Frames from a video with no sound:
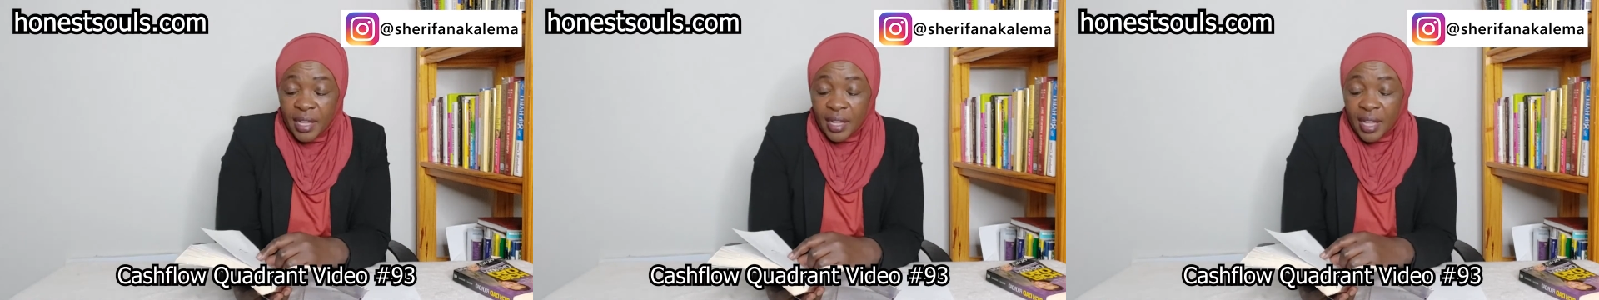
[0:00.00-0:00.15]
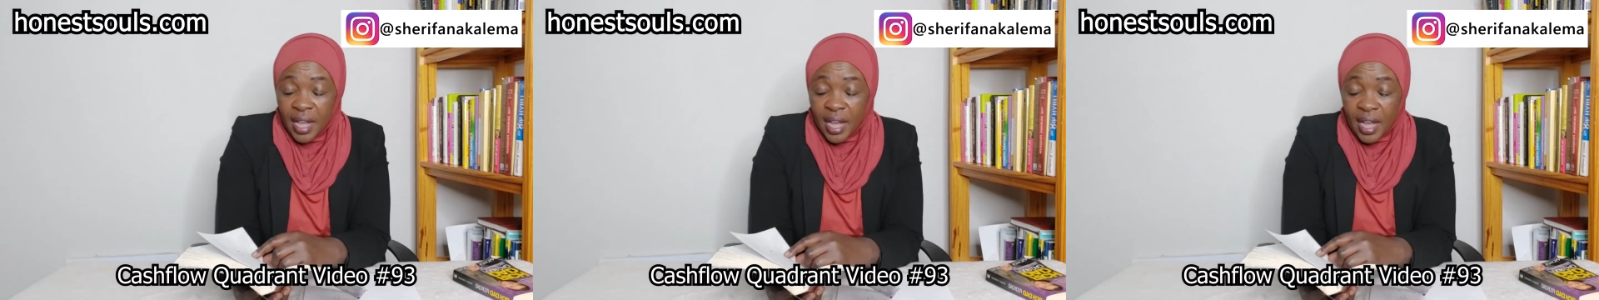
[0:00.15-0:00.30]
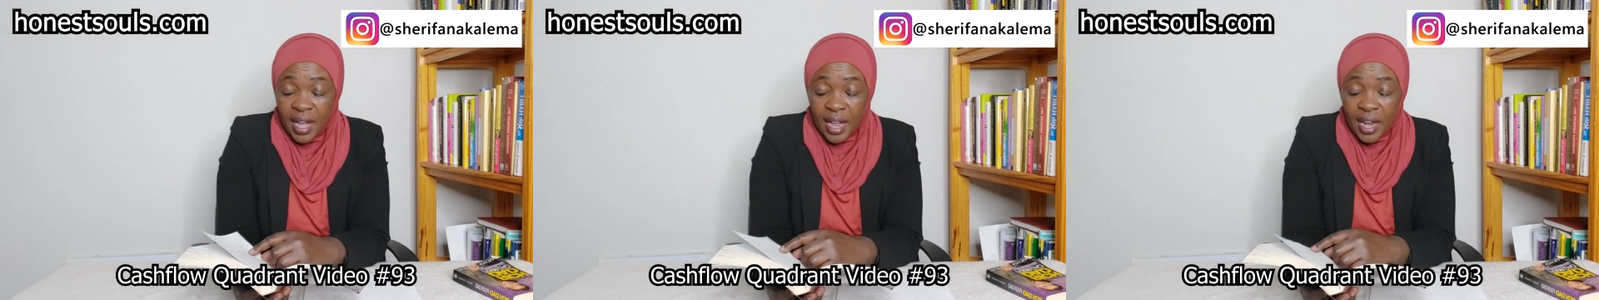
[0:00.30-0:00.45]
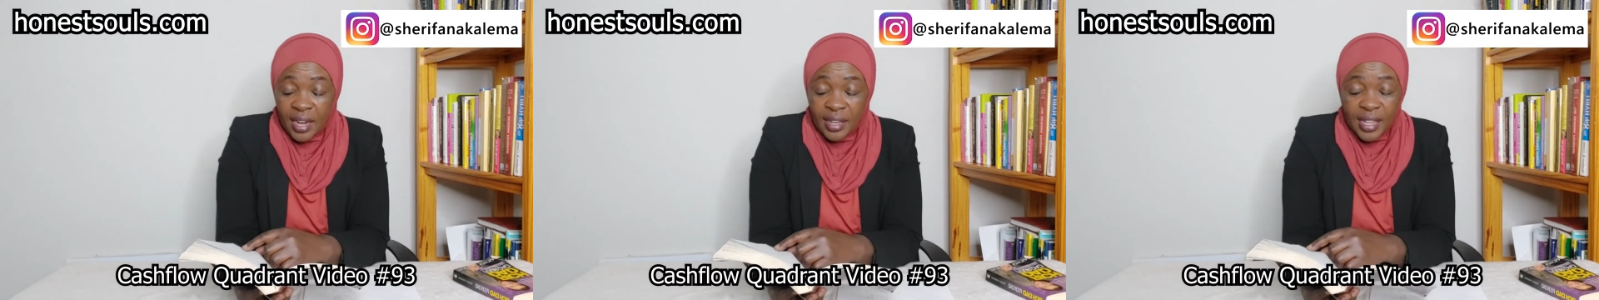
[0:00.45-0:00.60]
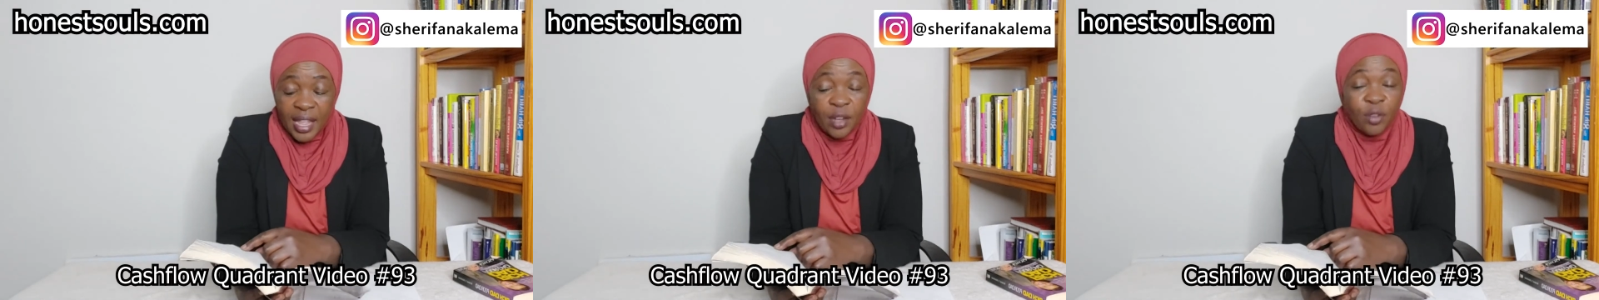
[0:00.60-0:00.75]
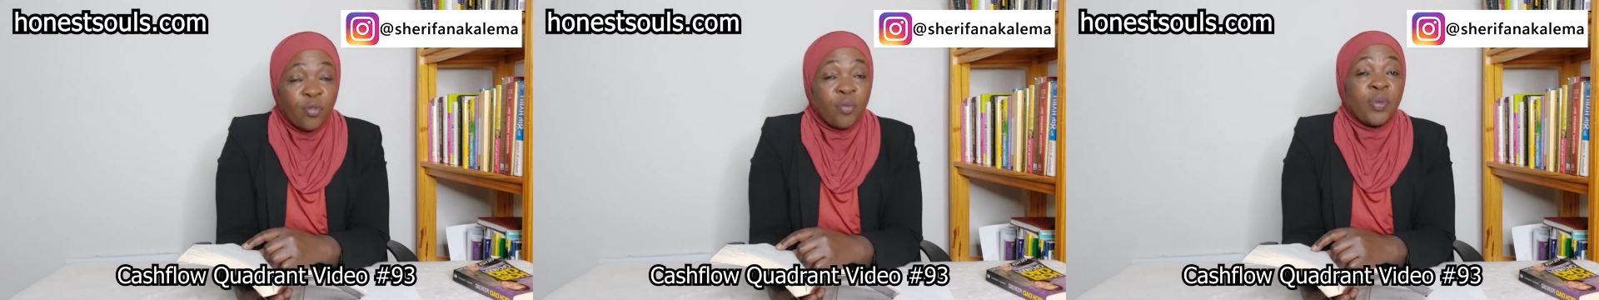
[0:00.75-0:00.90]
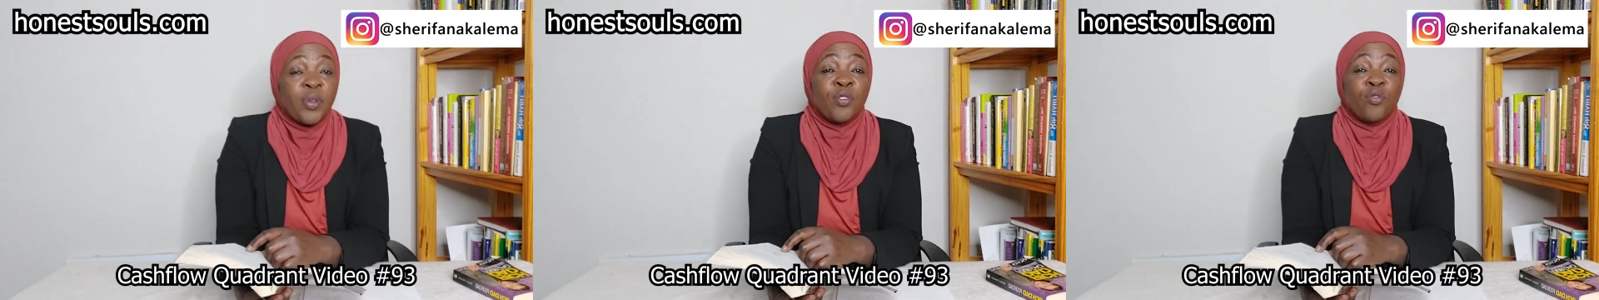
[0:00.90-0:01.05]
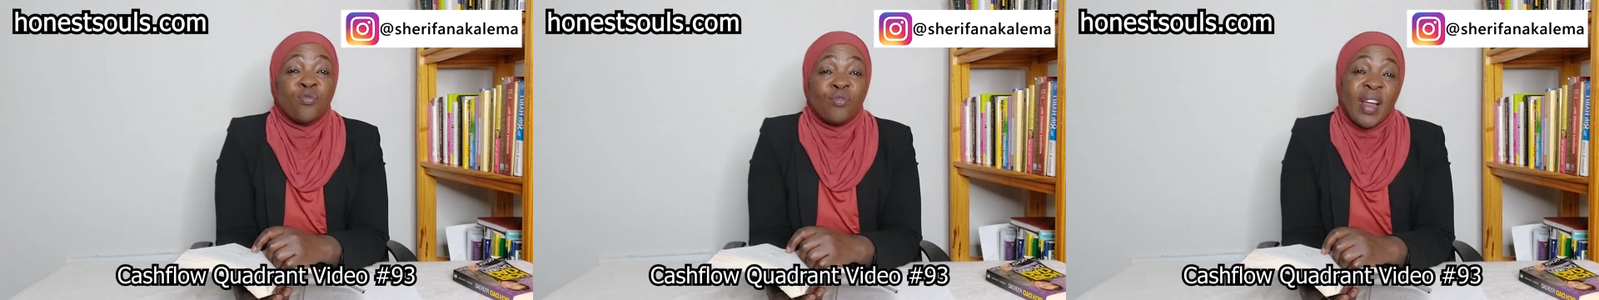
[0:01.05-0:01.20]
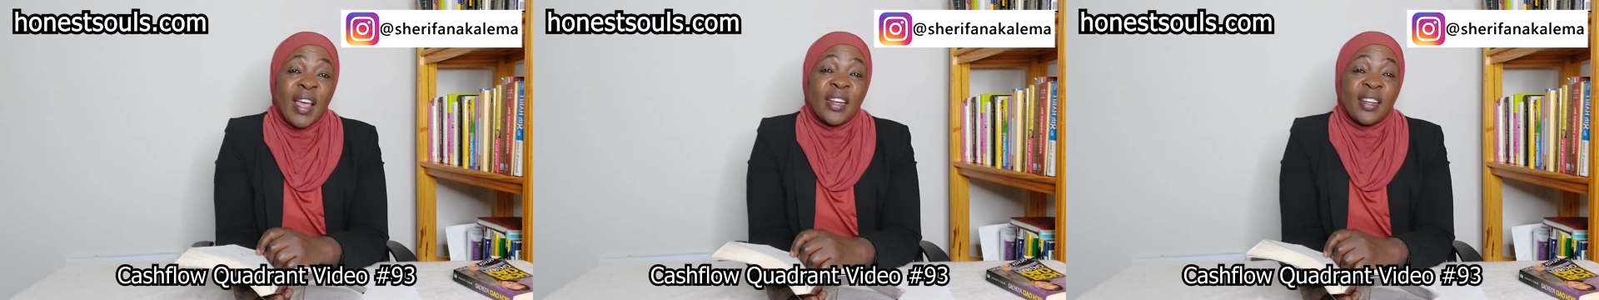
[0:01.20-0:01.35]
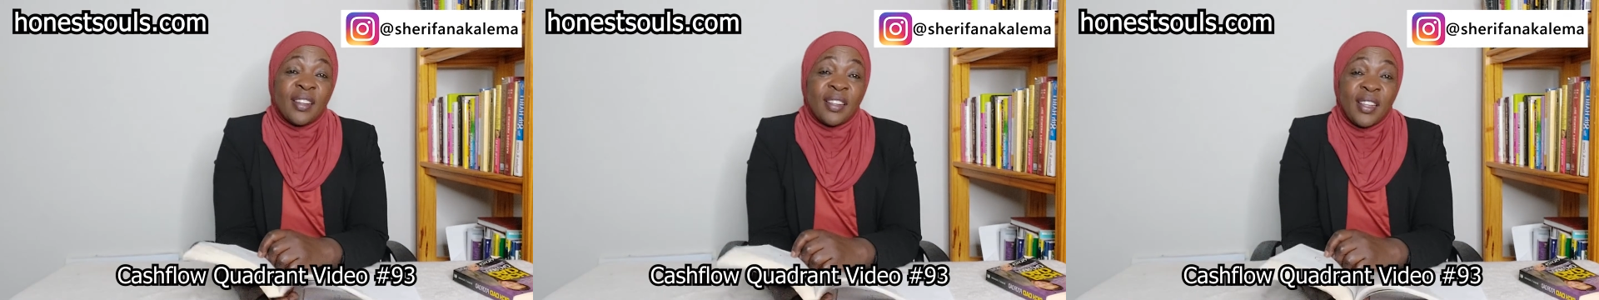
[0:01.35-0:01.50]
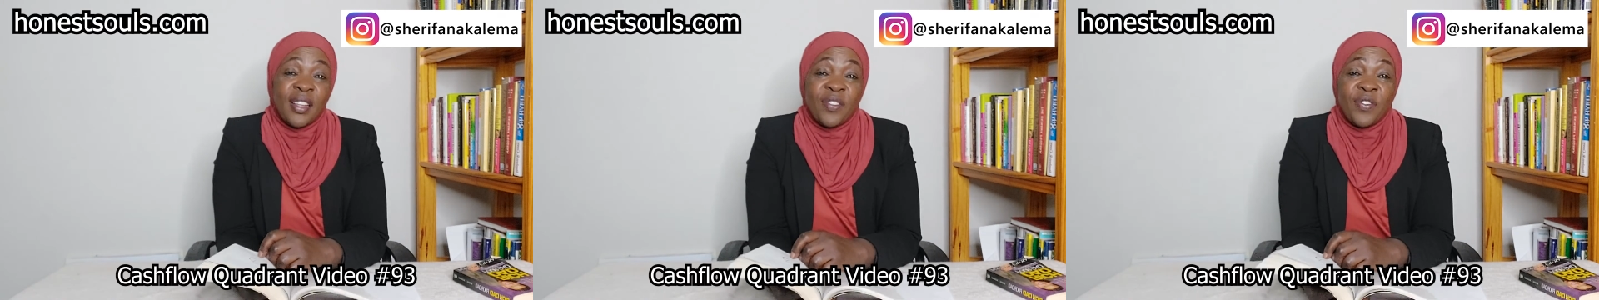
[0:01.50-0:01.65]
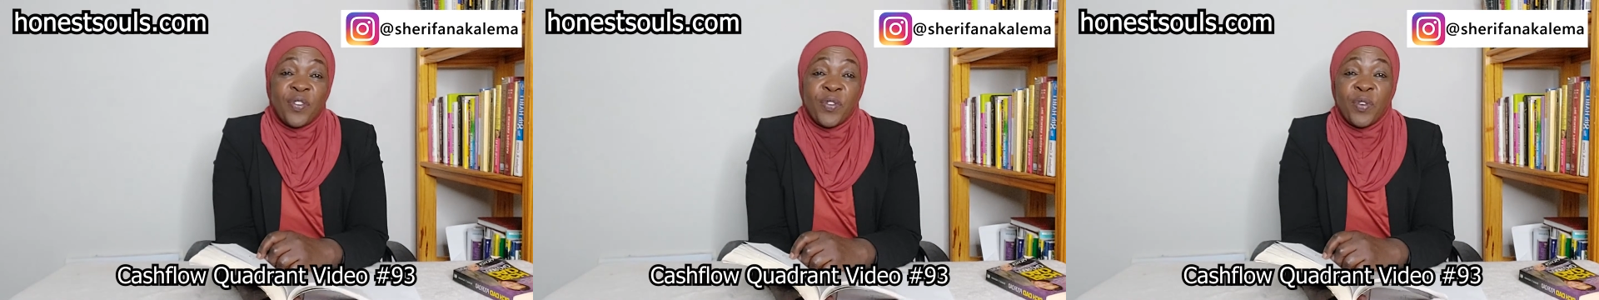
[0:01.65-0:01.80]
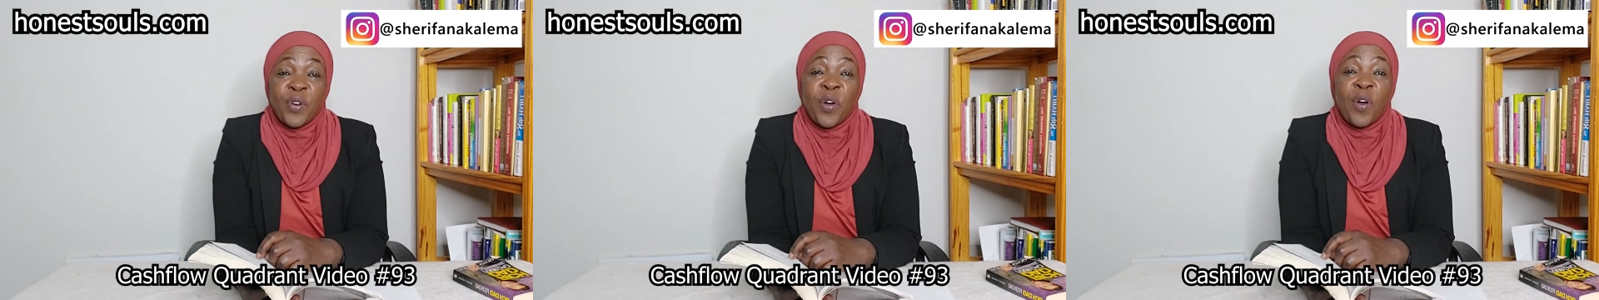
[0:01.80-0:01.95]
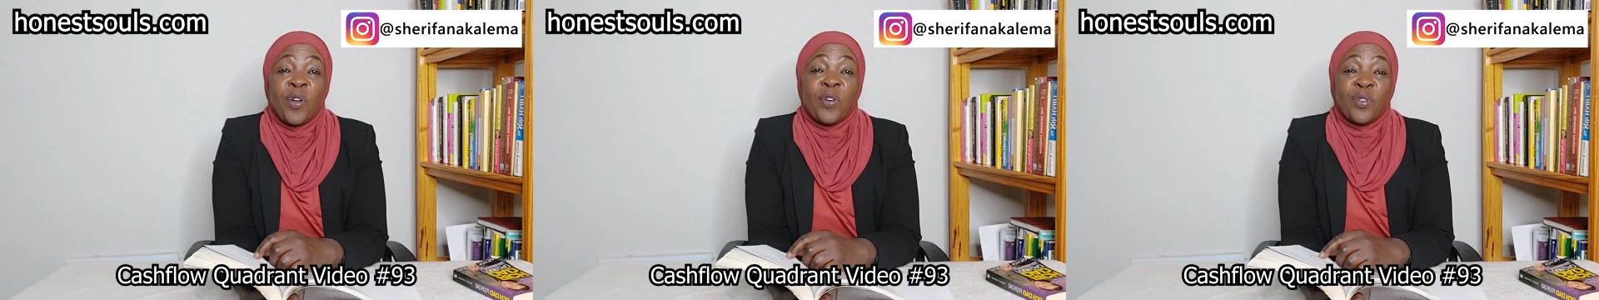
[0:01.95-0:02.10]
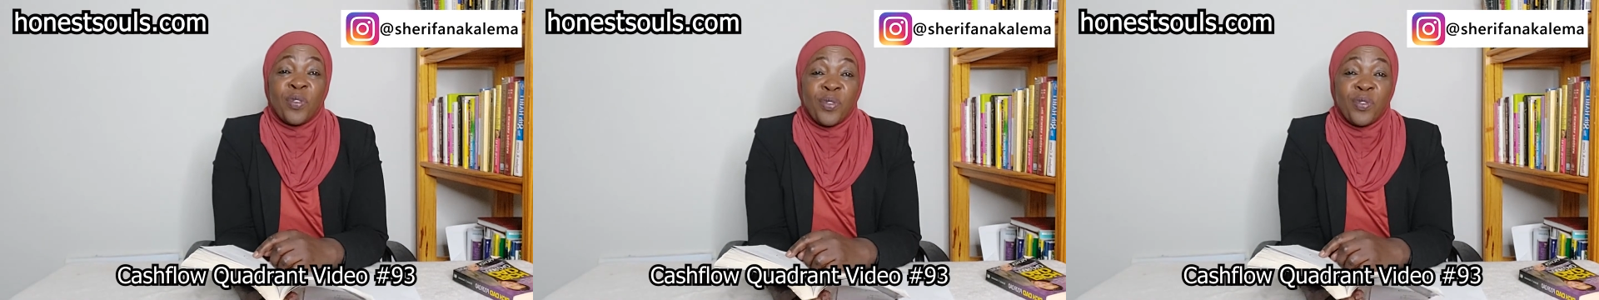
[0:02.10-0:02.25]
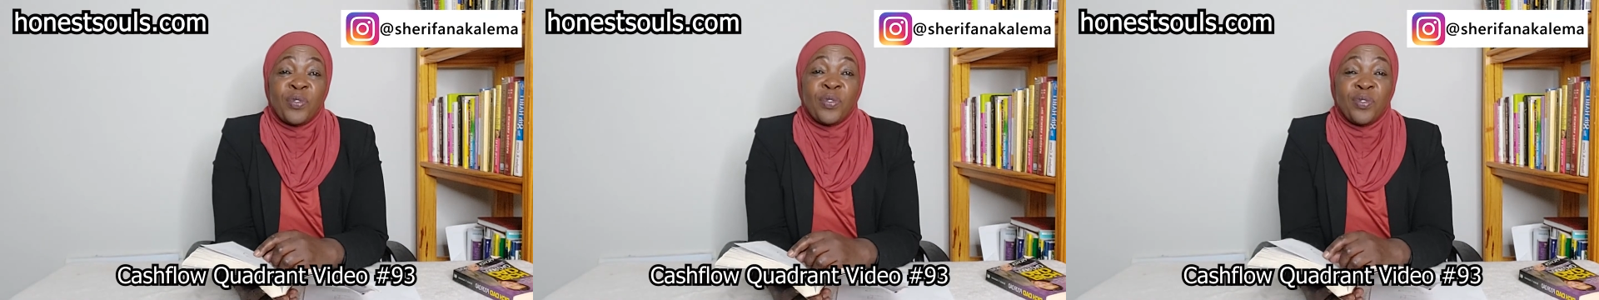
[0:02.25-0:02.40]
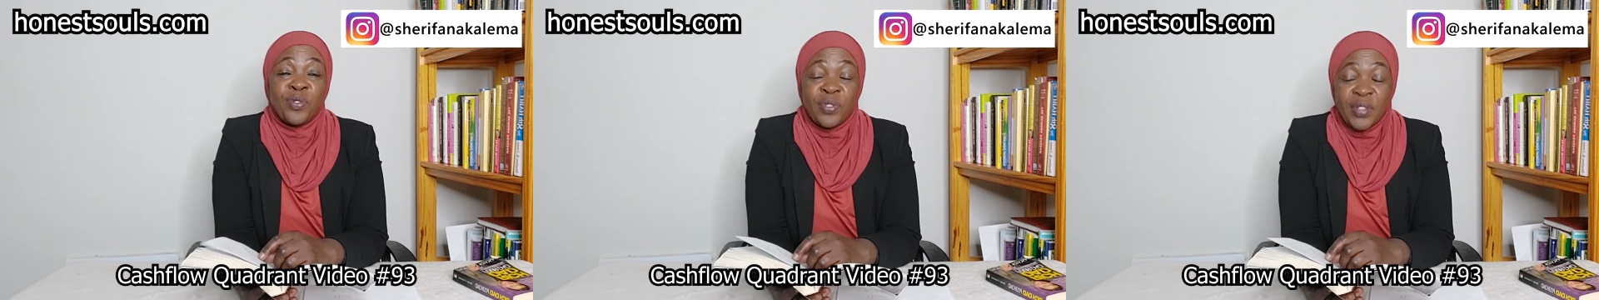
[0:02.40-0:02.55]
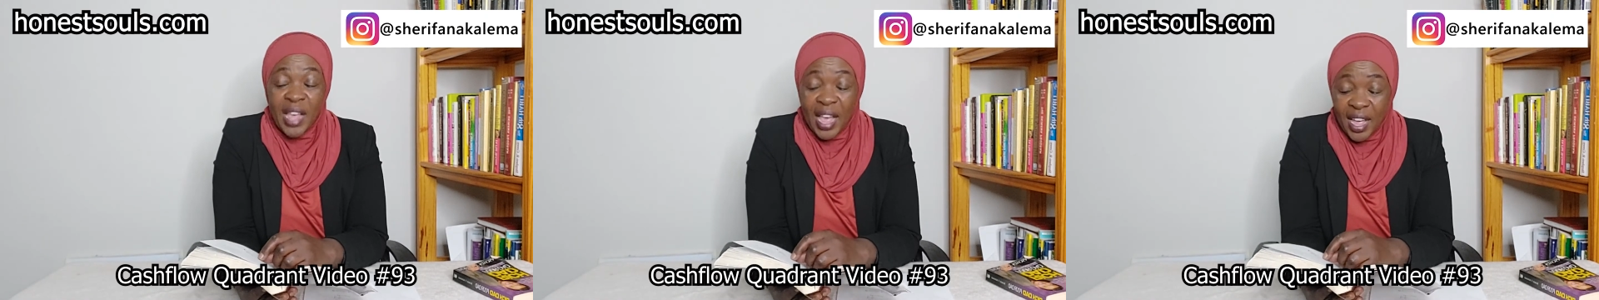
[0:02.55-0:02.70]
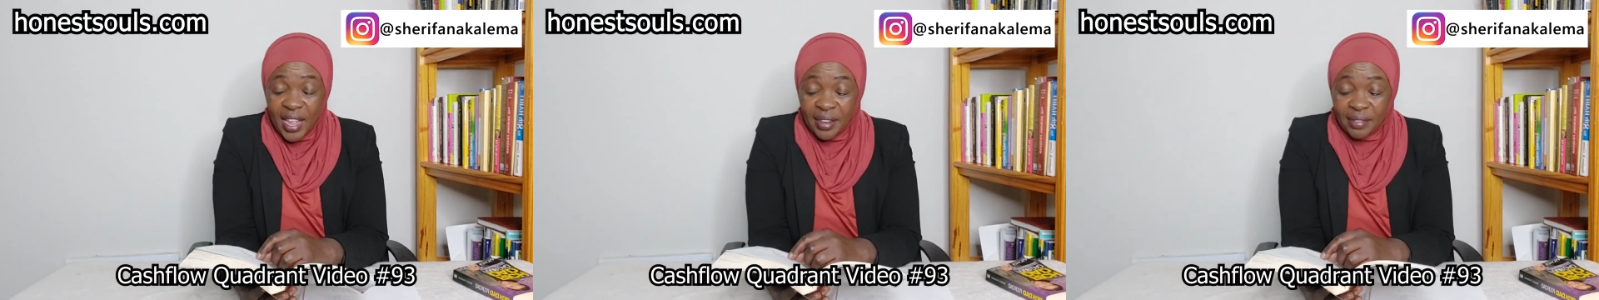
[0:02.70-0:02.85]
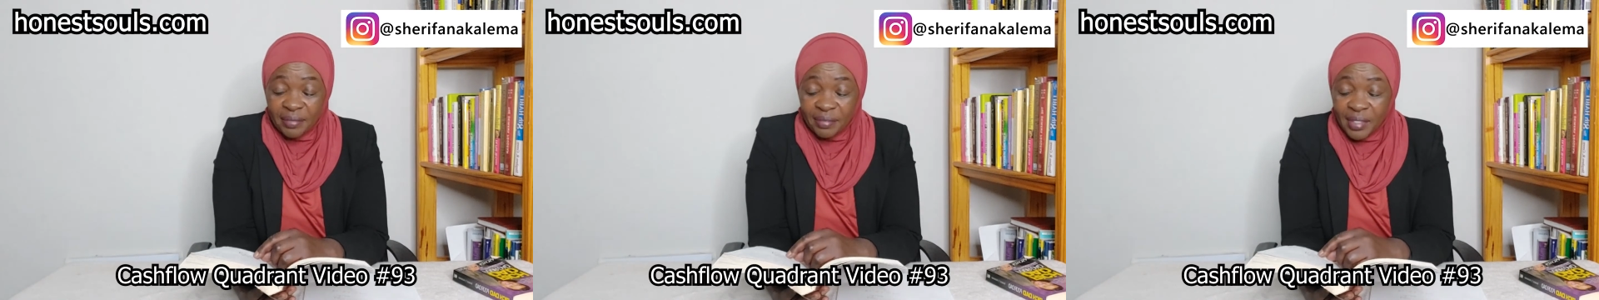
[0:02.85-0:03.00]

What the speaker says: And that would be great if we all could do that.